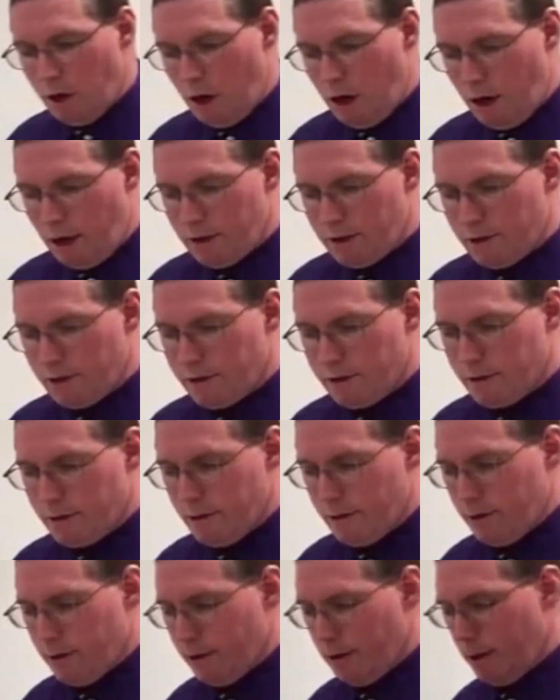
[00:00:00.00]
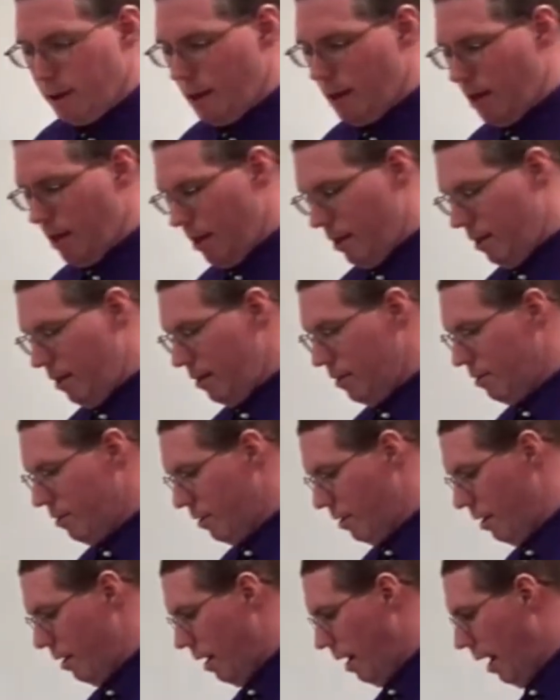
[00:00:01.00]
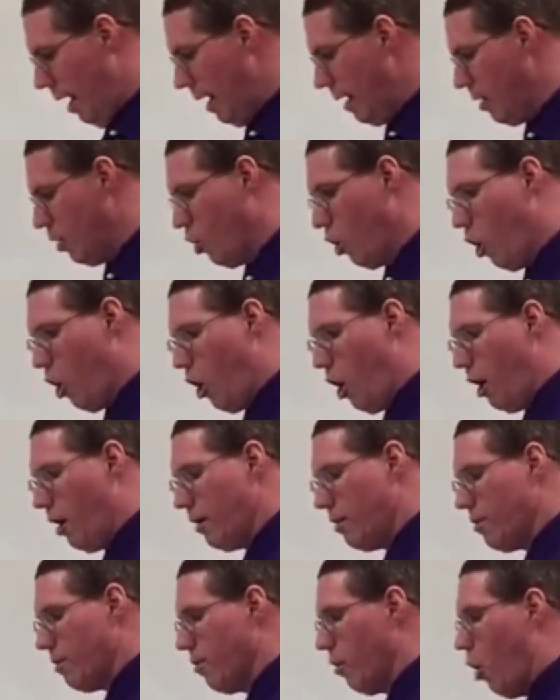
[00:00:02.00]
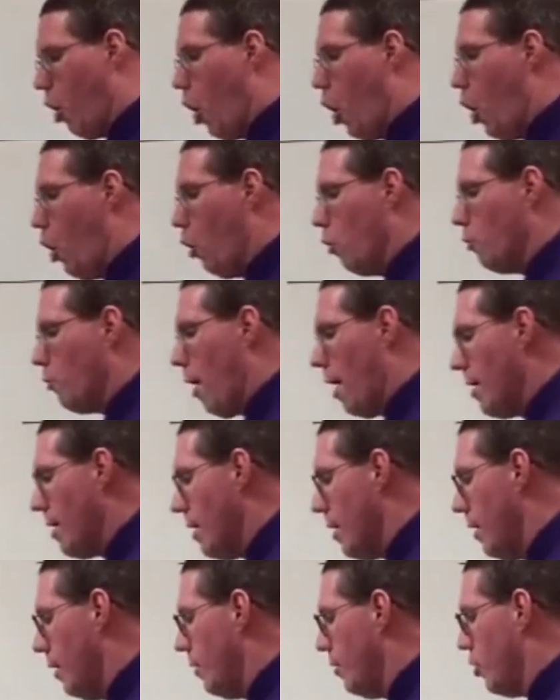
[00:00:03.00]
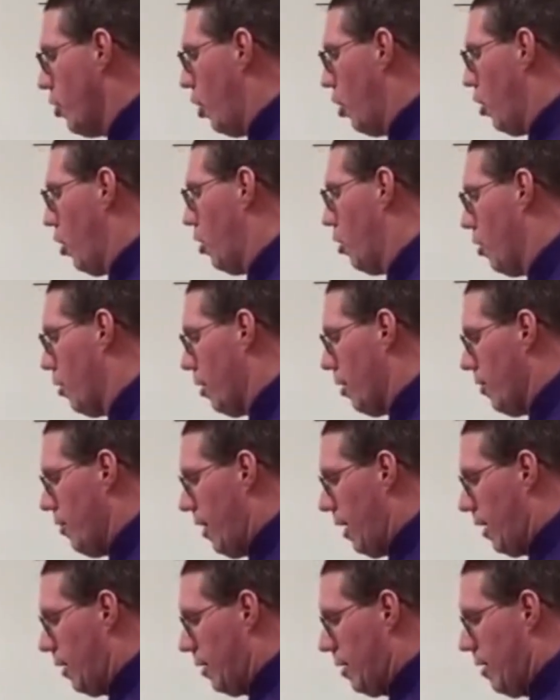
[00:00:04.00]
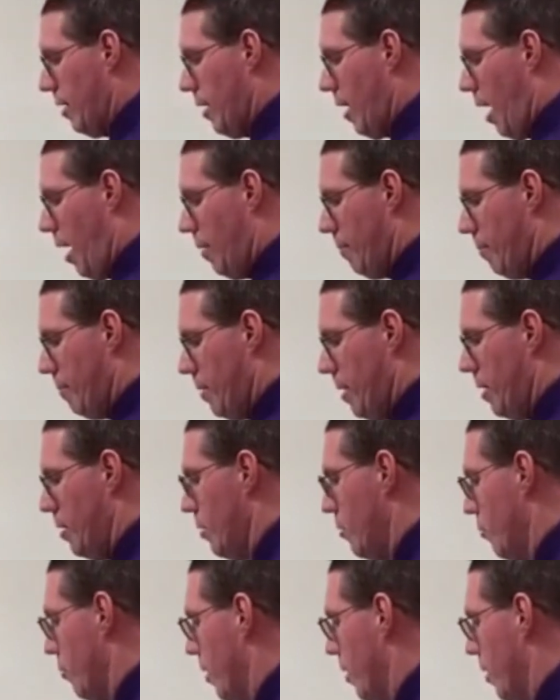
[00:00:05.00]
cost is a cost already incurred that cannot be